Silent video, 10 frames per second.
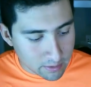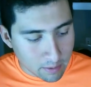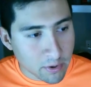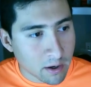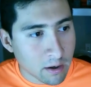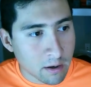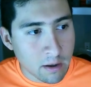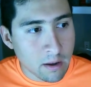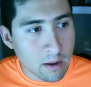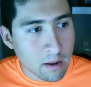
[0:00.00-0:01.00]
I'm gonna
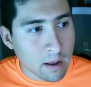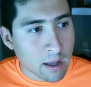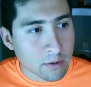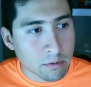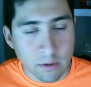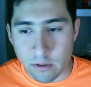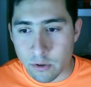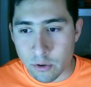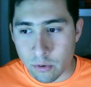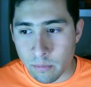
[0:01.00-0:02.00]
actually
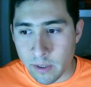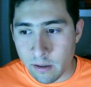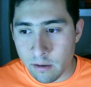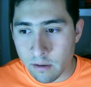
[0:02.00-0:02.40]
zoom in.